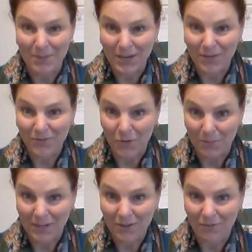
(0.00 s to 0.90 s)
an
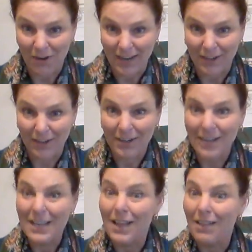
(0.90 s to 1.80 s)
informative writer
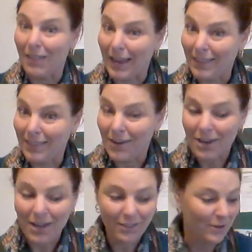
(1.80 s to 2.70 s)
like the
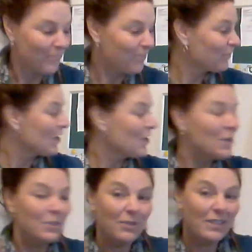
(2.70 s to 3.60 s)
author.
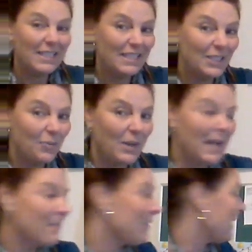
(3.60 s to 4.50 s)
So this is what
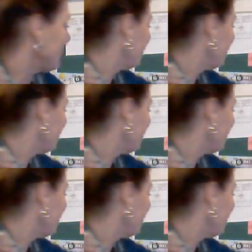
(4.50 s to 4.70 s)
I made.